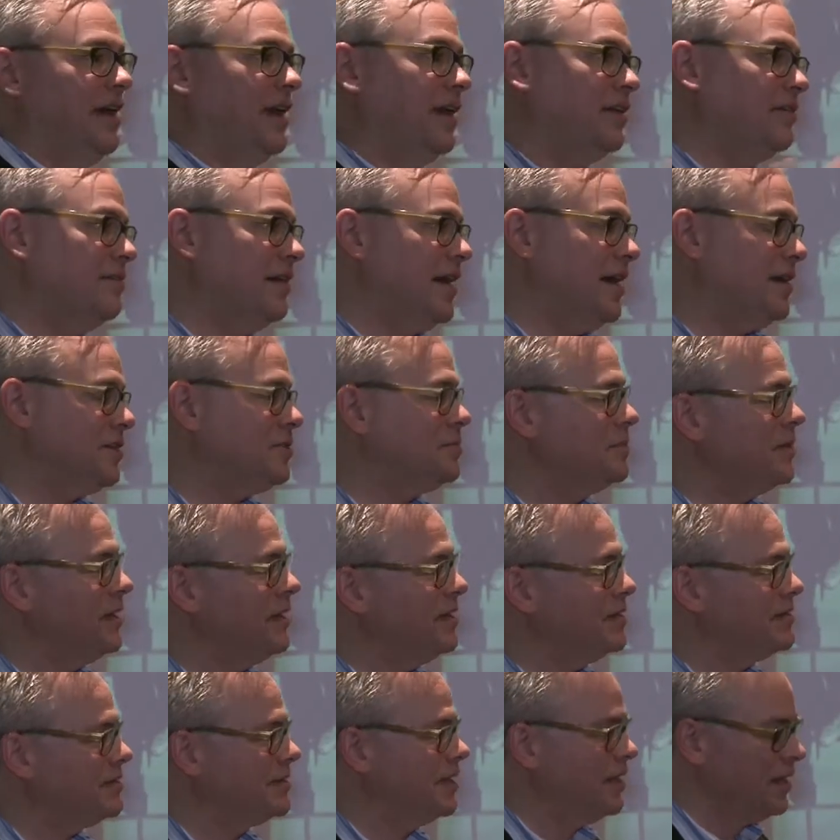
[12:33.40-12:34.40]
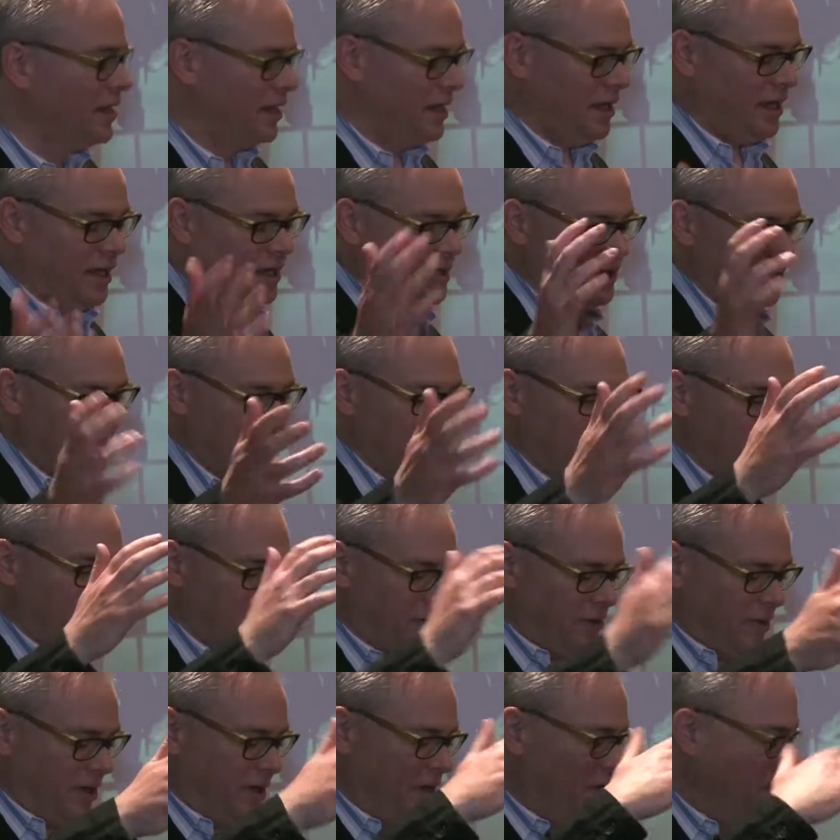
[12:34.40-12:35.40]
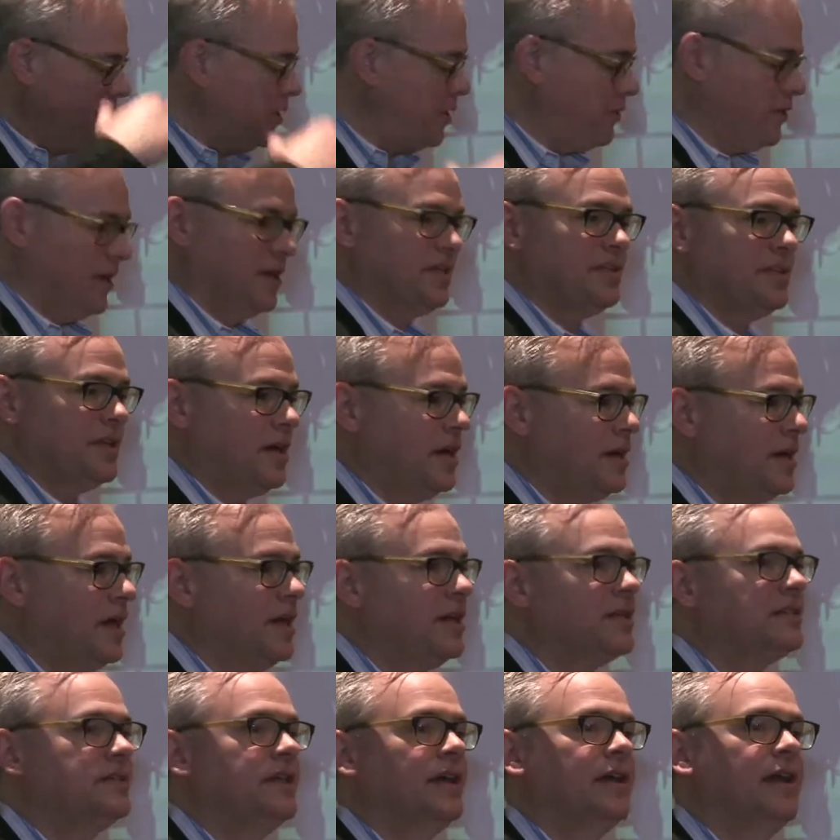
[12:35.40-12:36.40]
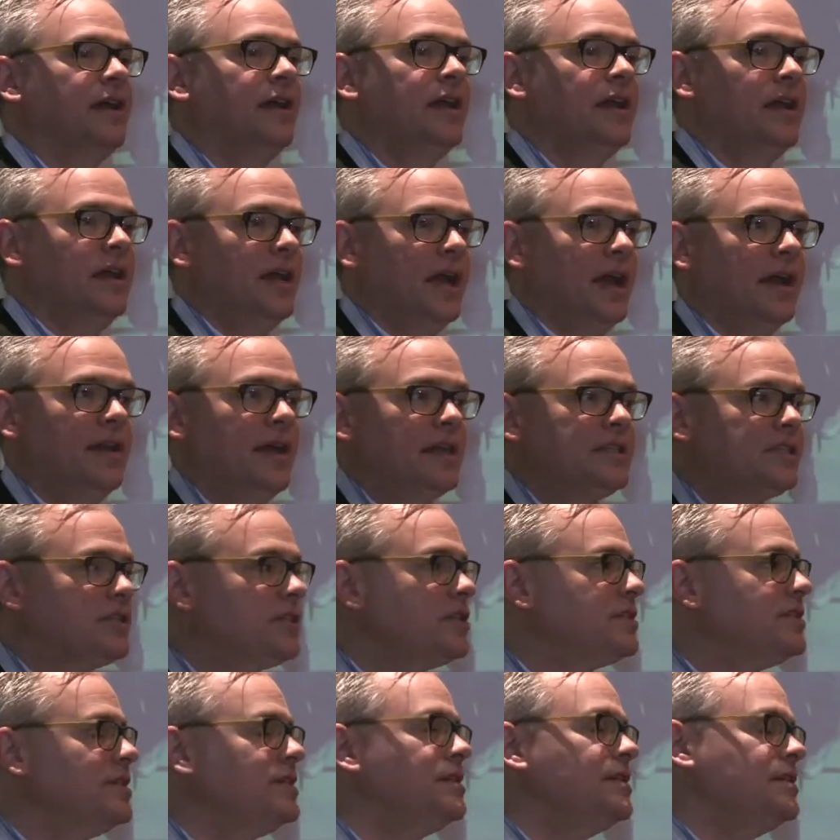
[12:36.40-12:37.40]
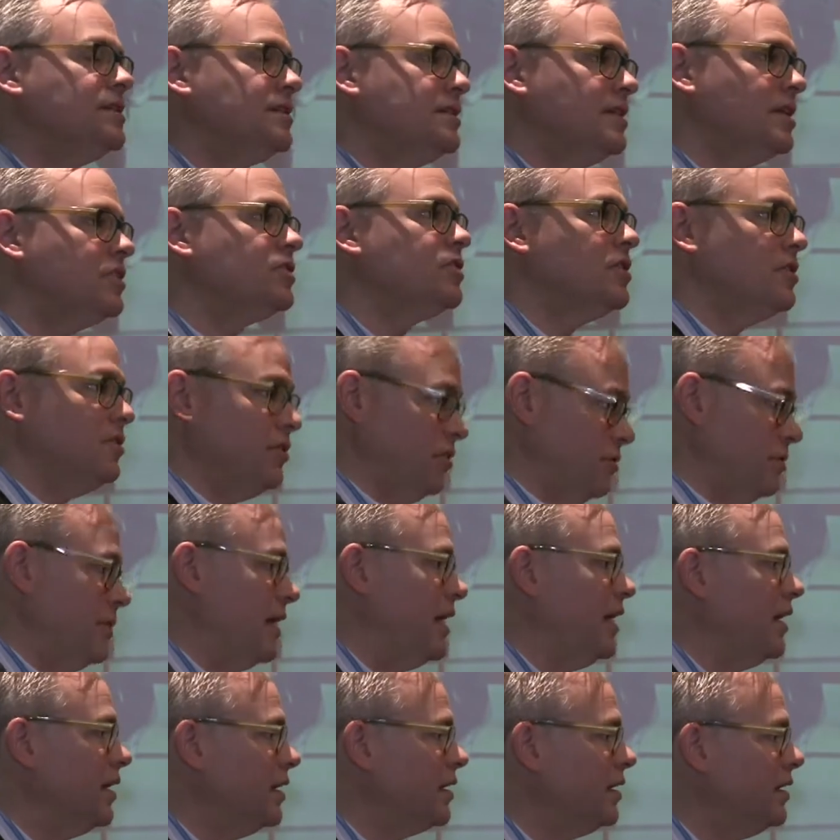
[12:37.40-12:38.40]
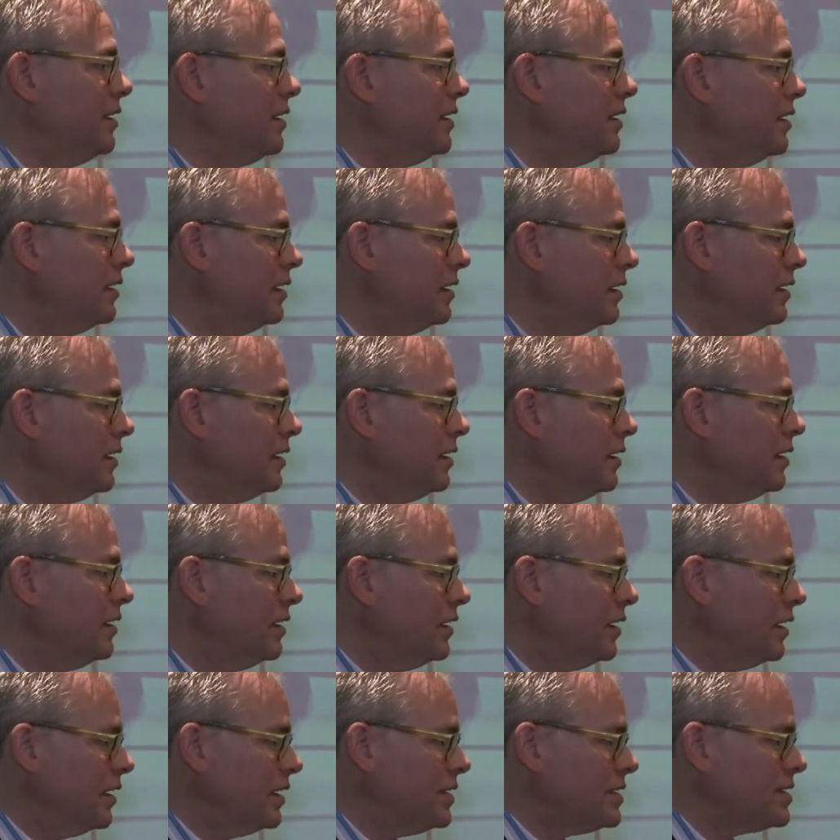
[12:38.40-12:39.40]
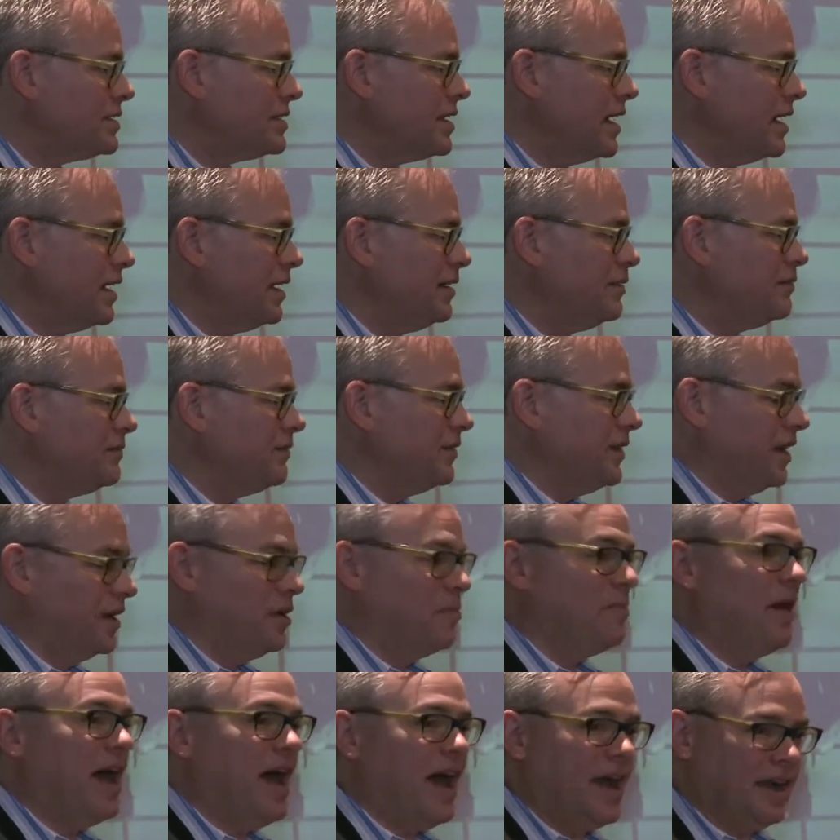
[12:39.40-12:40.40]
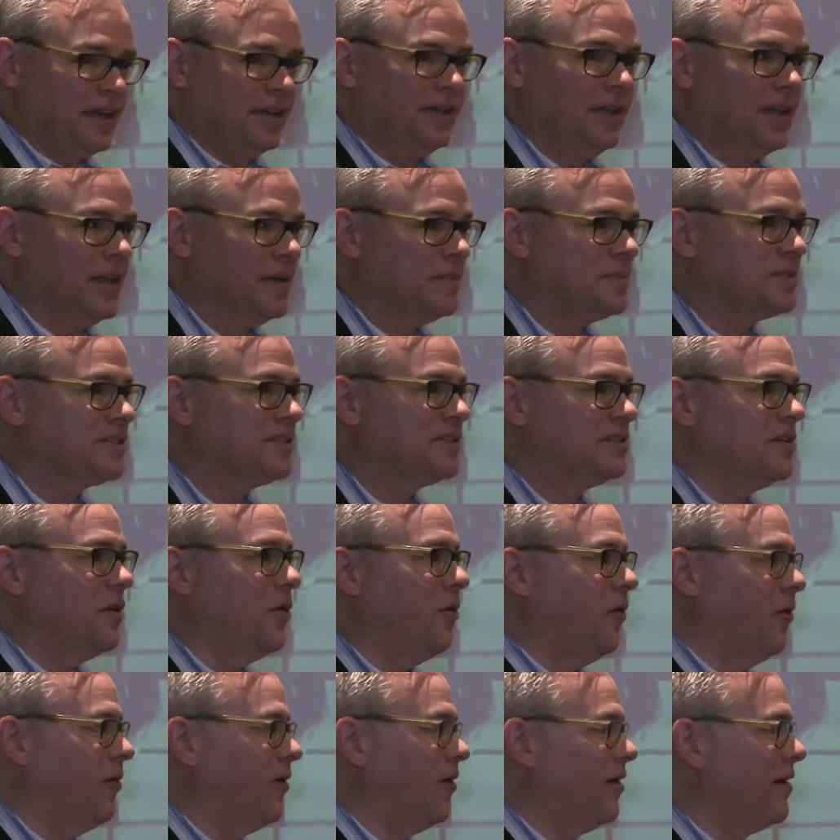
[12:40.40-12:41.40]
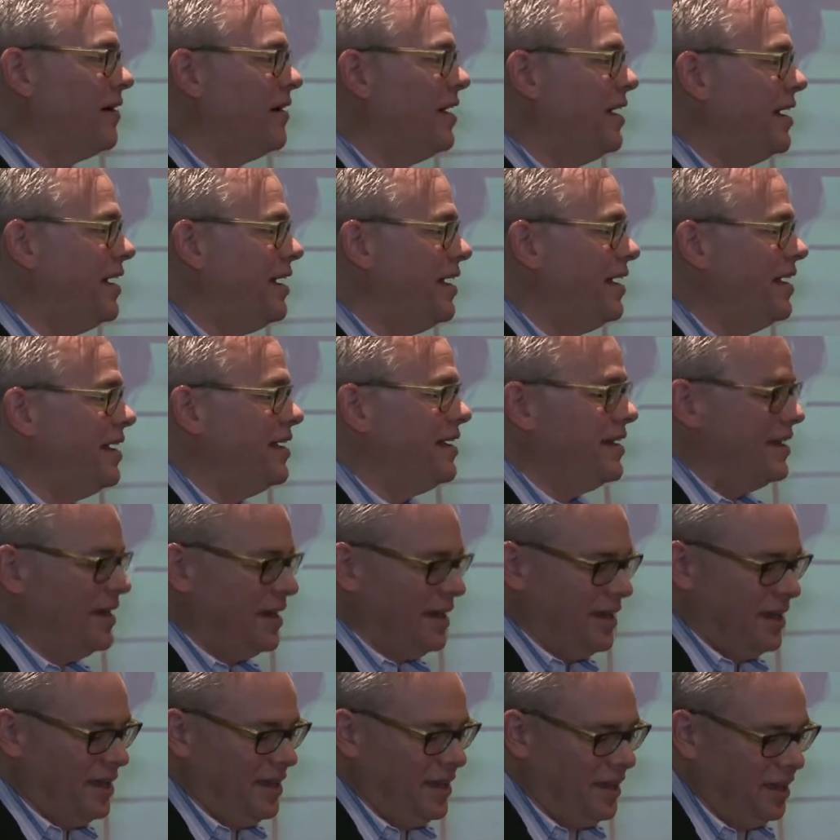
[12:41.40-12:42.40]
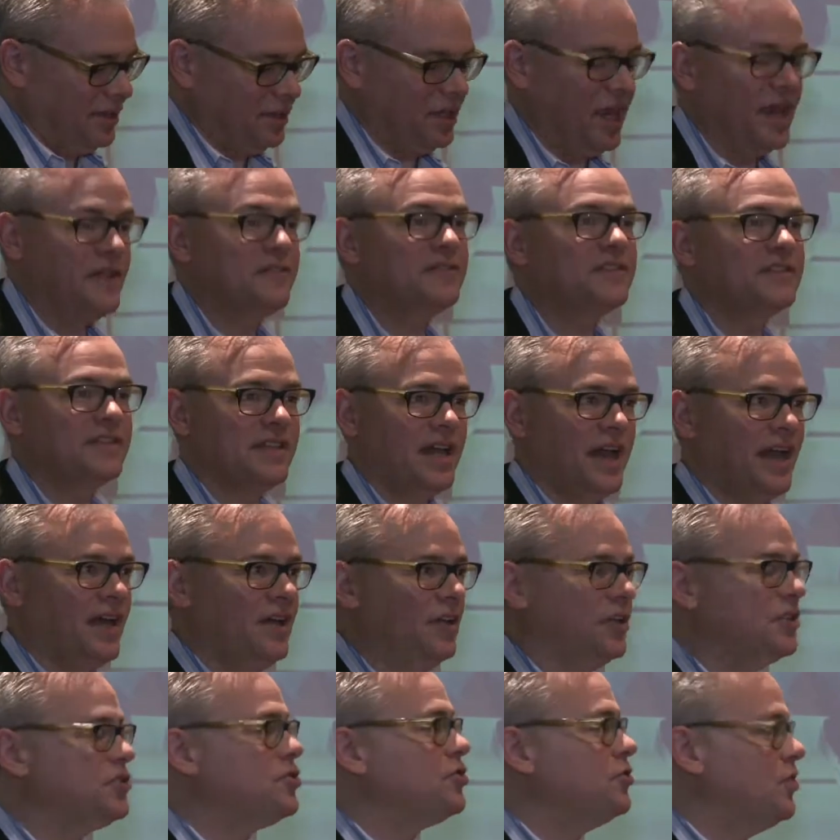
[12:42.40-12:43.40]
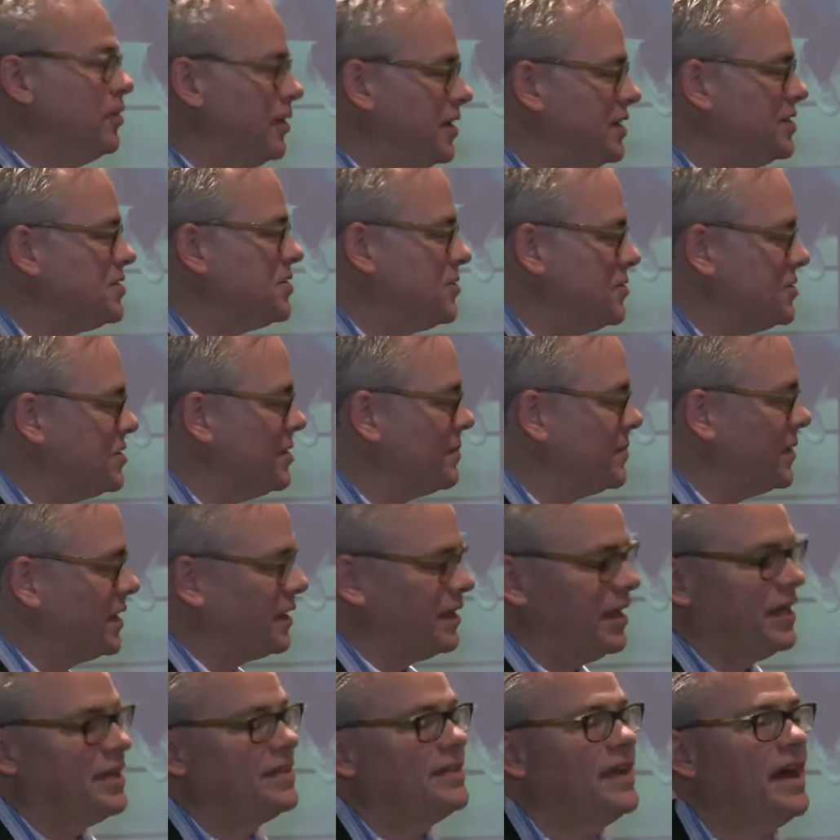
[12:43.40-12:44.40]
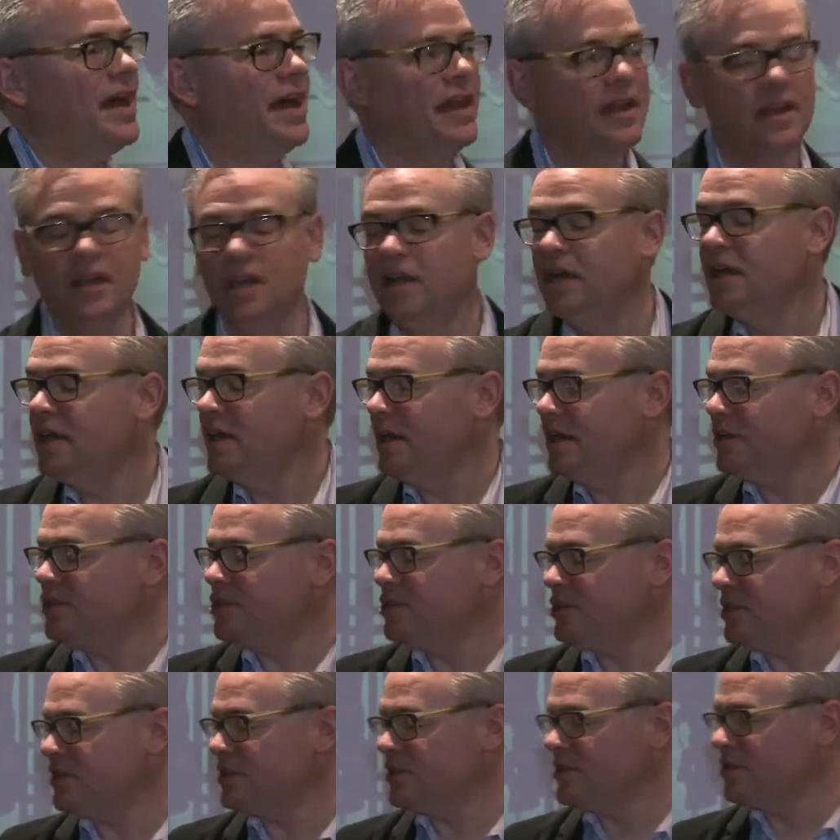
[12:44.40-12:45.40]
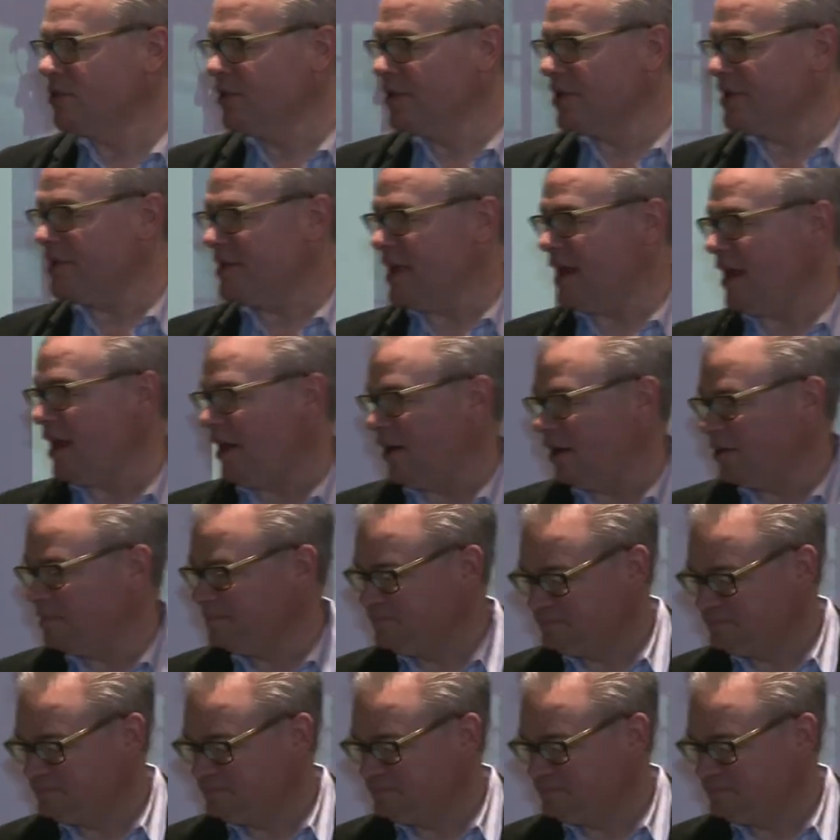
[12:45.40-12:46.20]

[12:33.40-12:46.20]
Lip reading: and Rackspace. And this other one only runs in our data center. And that's just a decision you make instead of an apocalypse or a lifestyle choice or something like that. It's just sort of there.